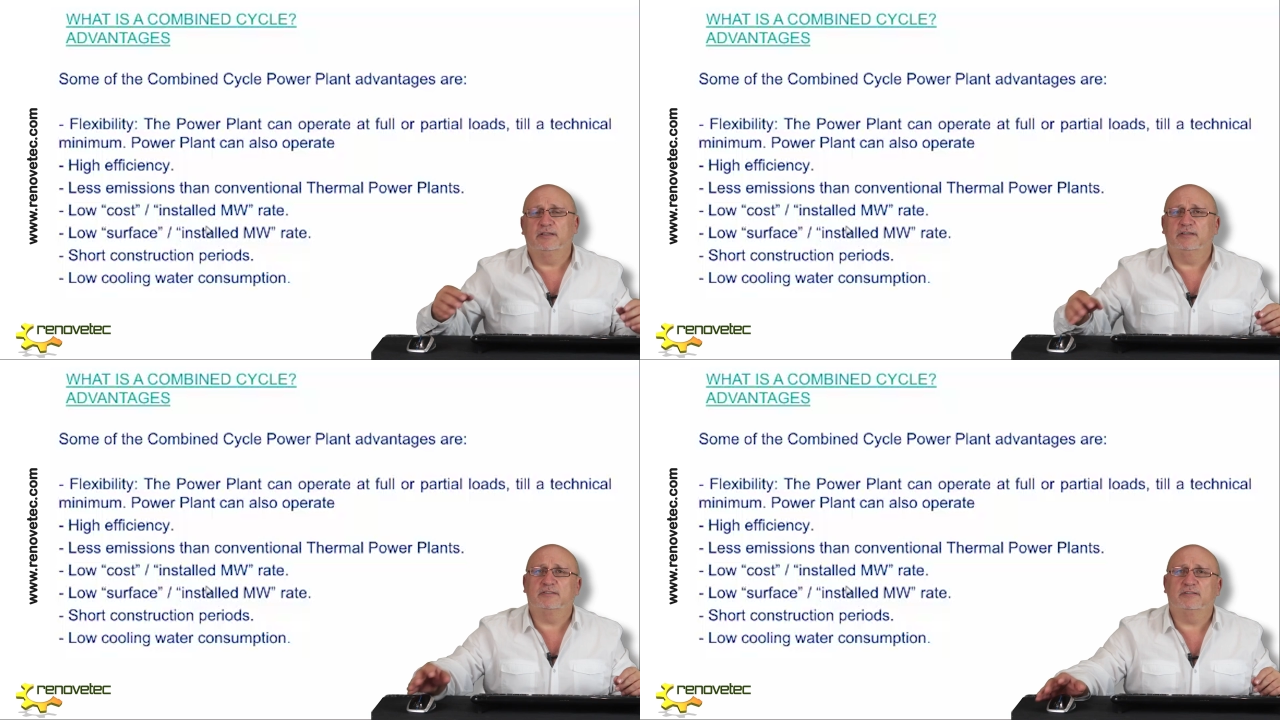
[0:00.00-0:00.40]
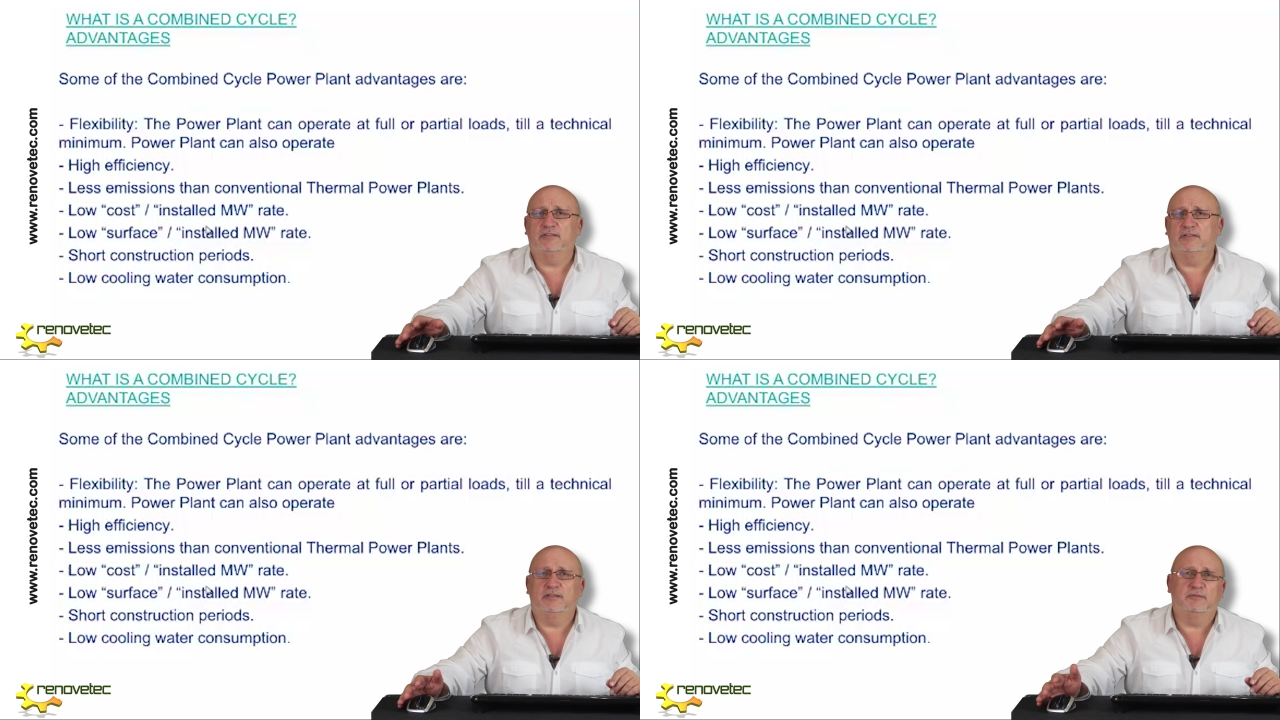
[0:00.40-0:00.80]
is
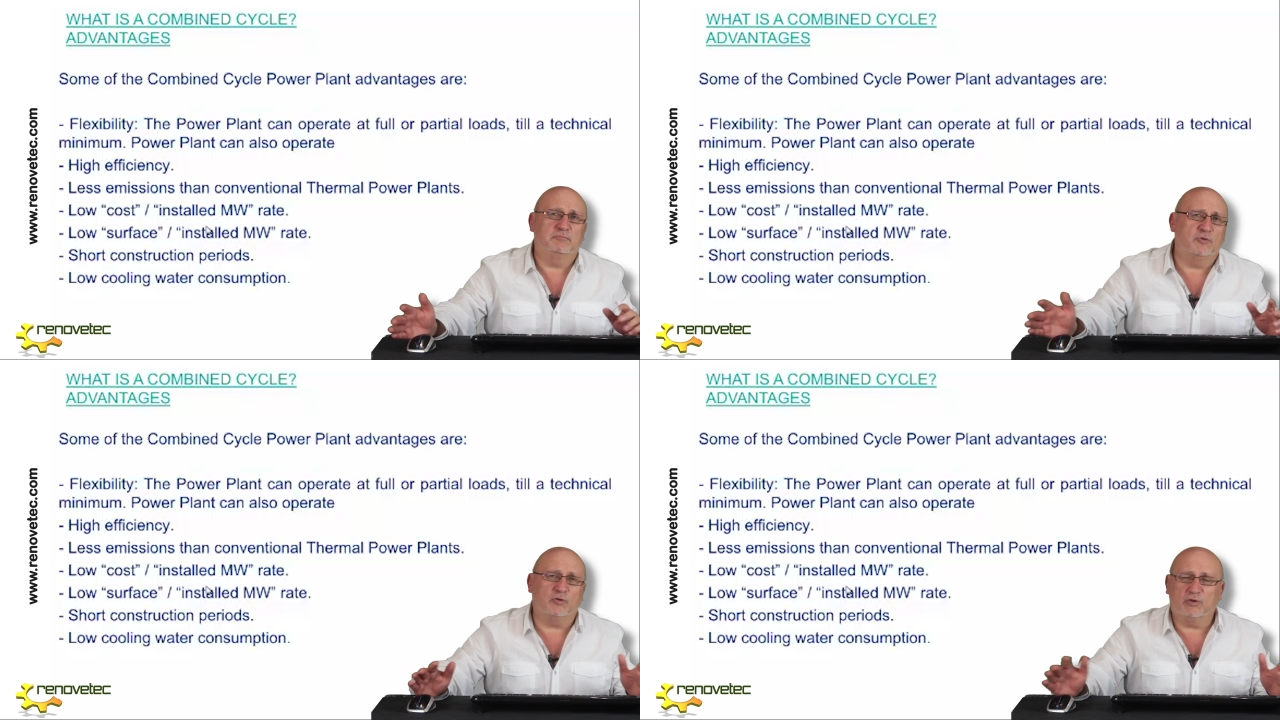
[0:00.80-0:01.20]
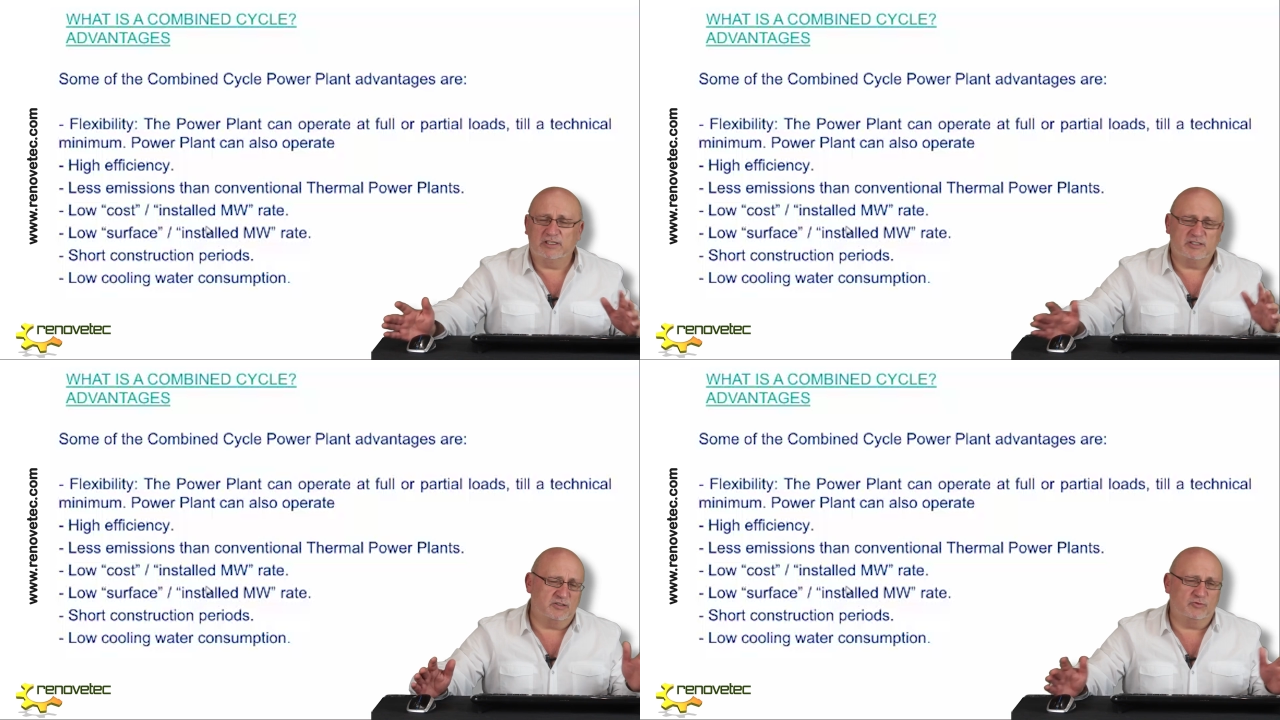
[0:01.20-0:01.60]
uh, more or
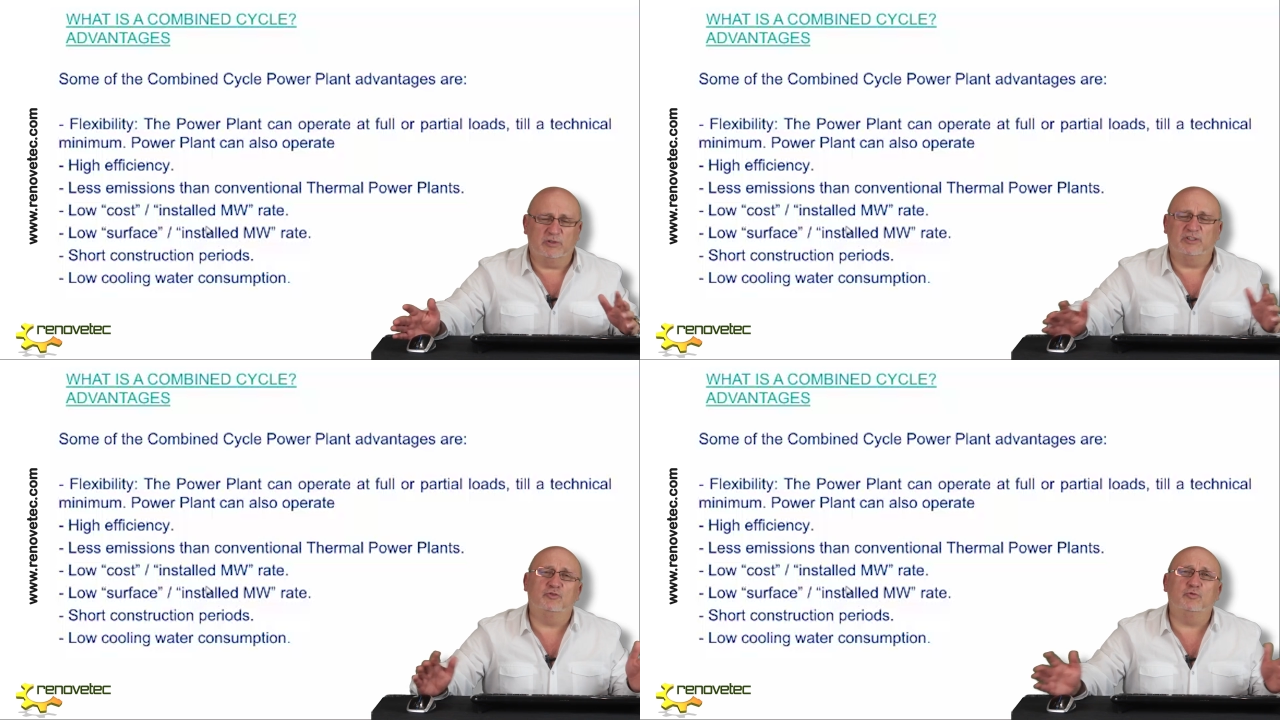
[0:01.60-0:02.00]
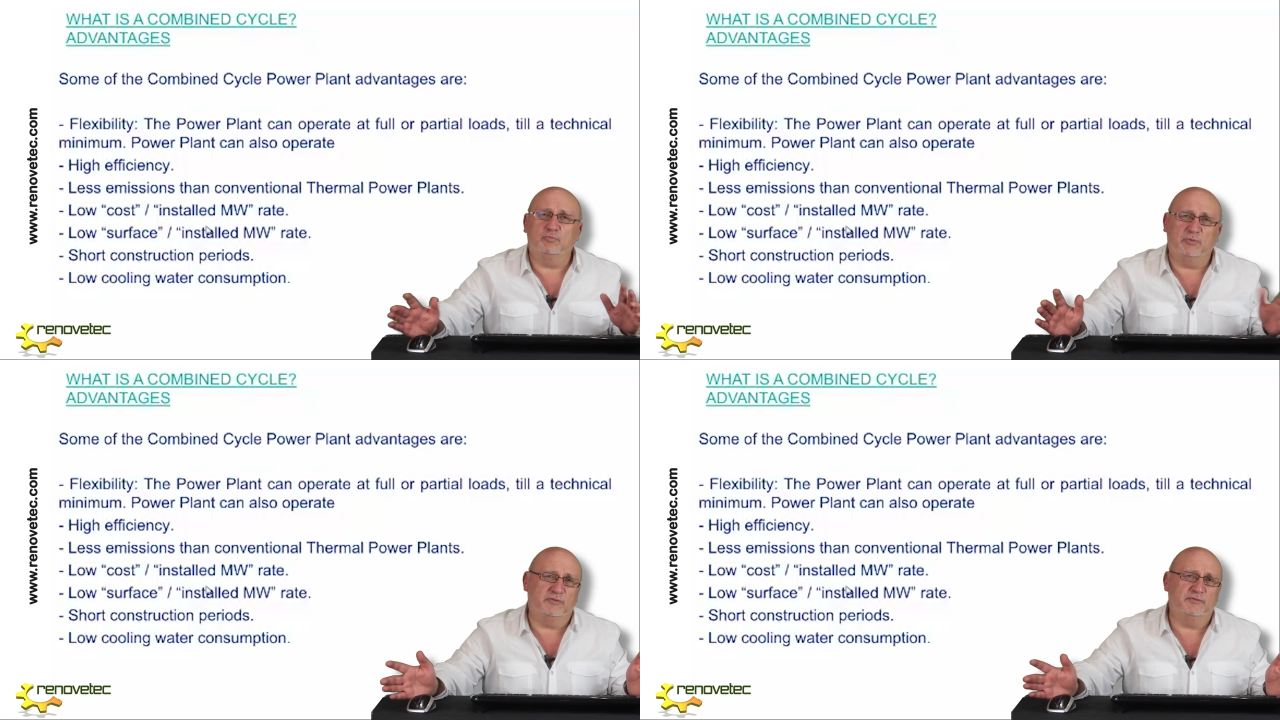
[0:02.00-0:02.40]
less 22
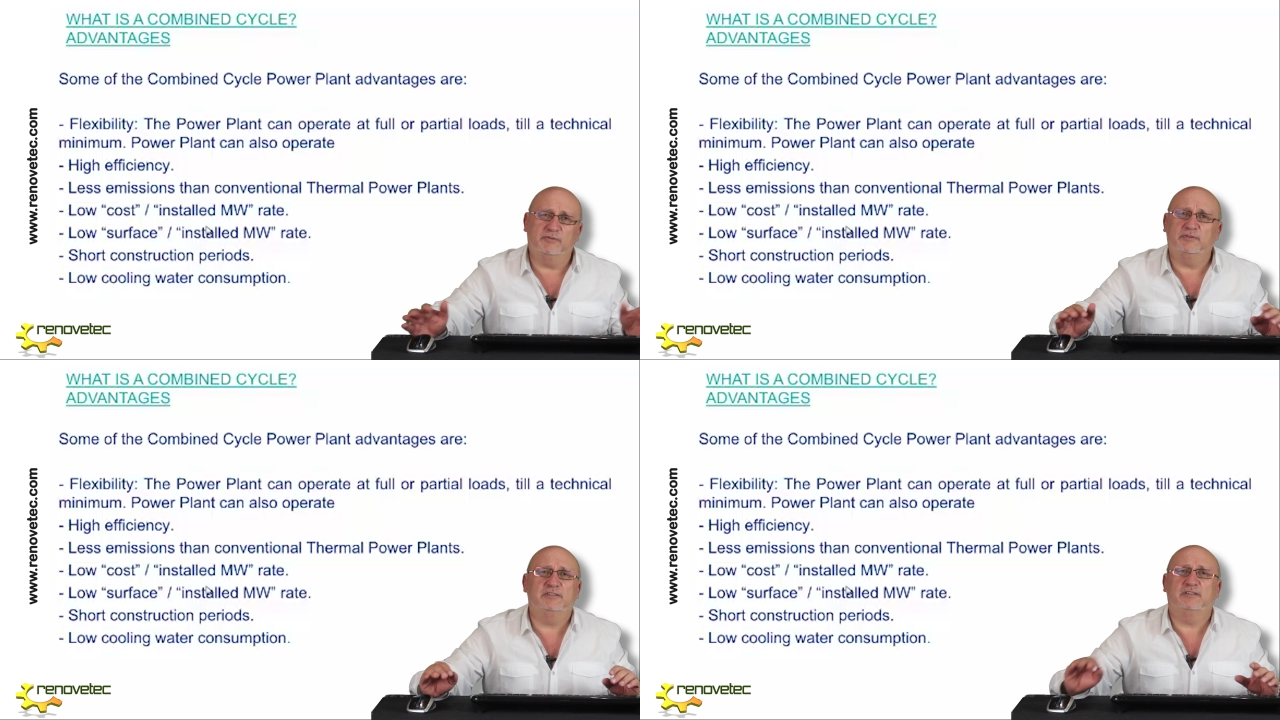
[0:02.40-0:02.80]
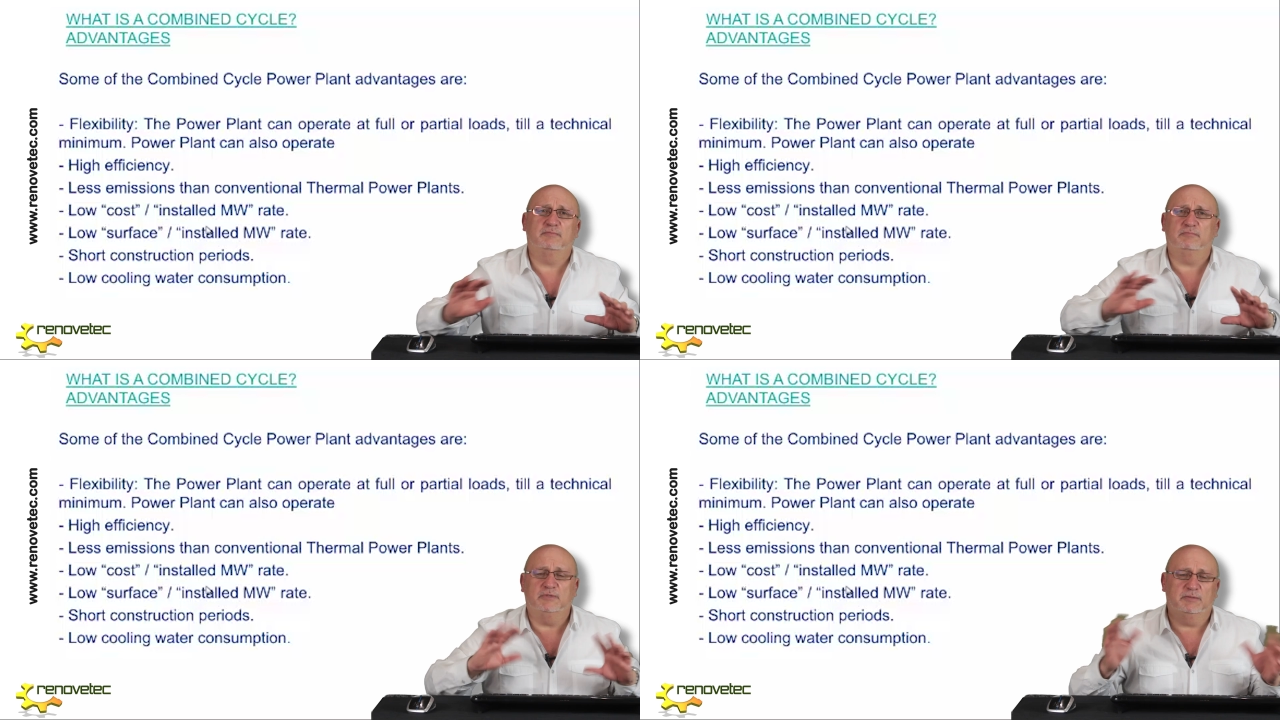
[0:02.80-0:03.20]
months is the,
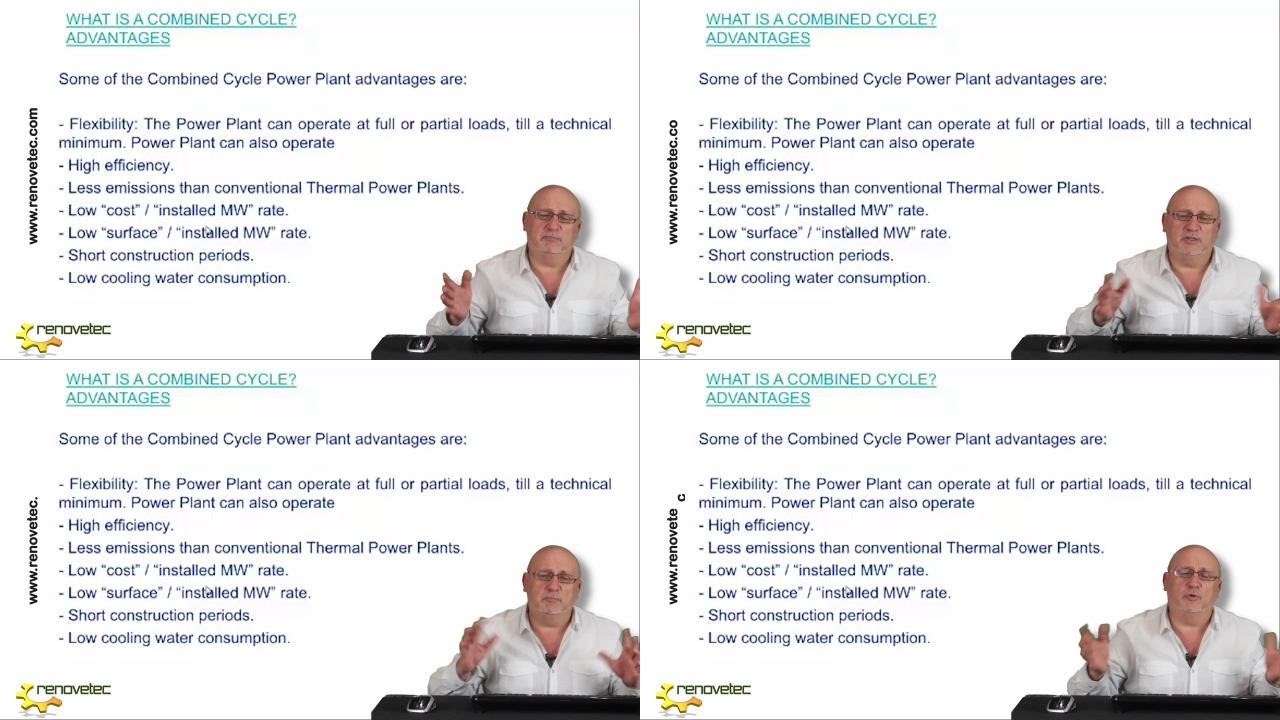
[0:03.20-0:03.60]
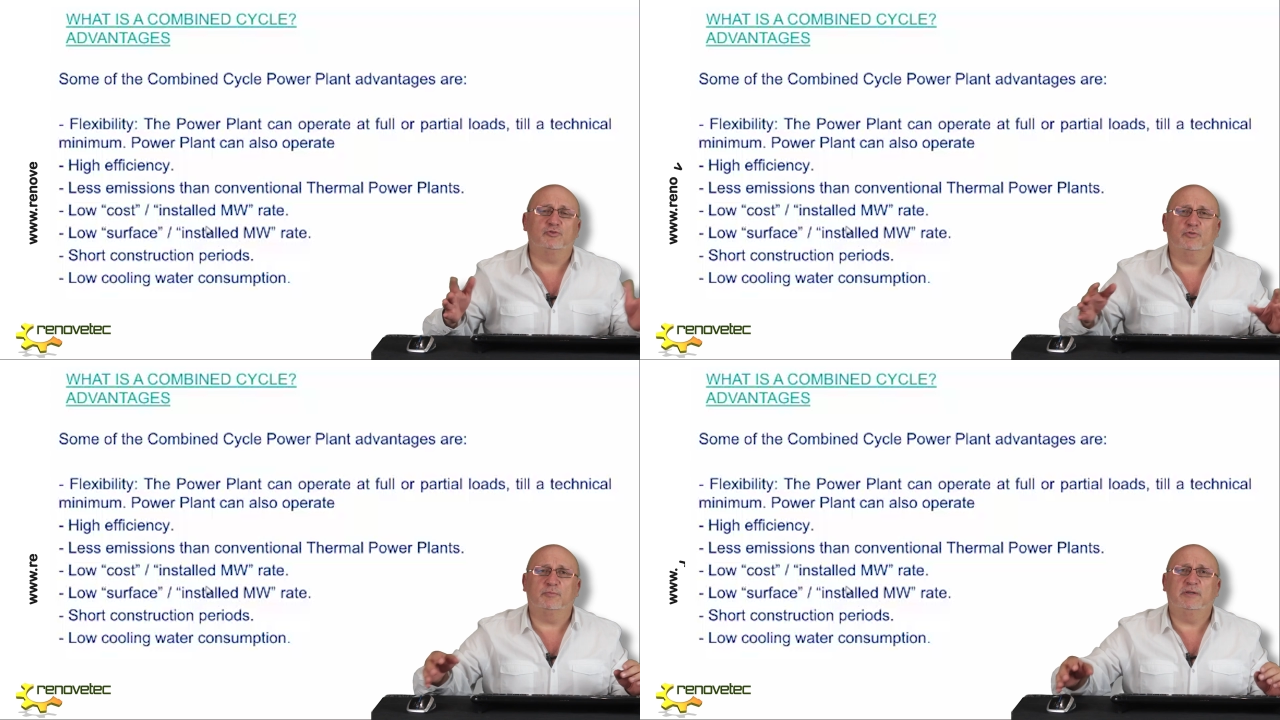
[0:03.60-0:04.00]
the, the
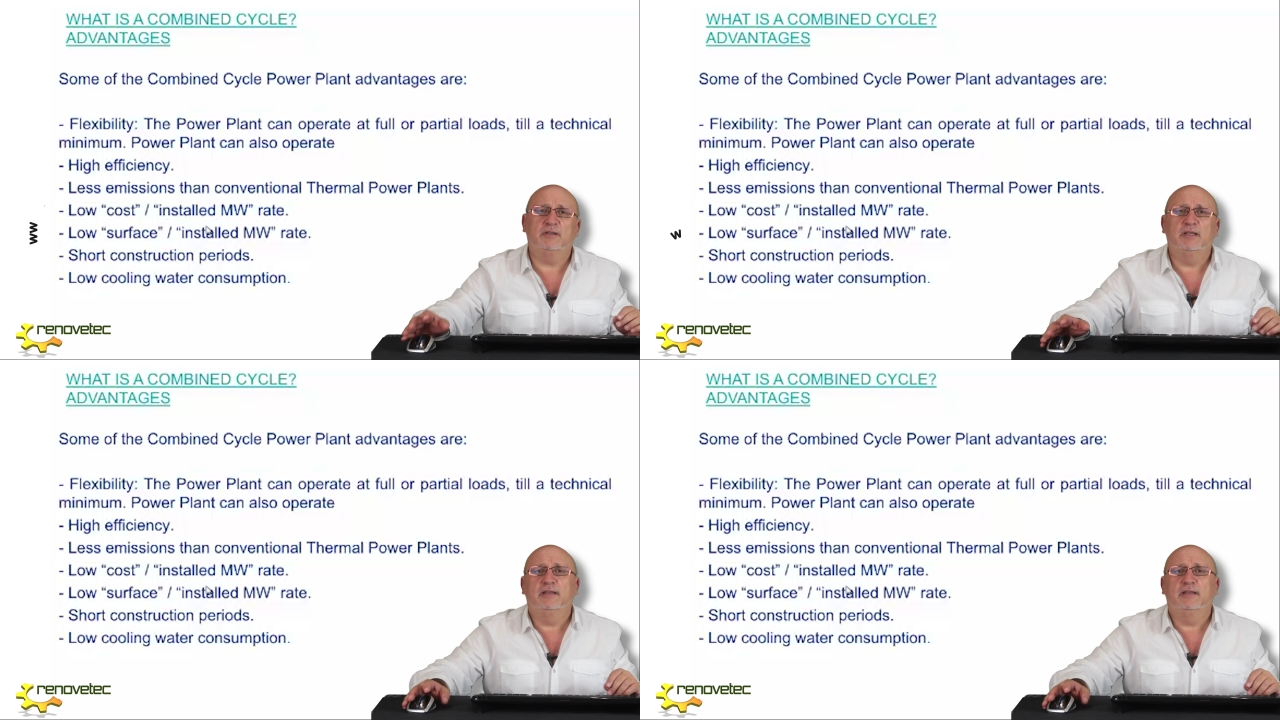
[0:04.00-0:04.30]
most normal.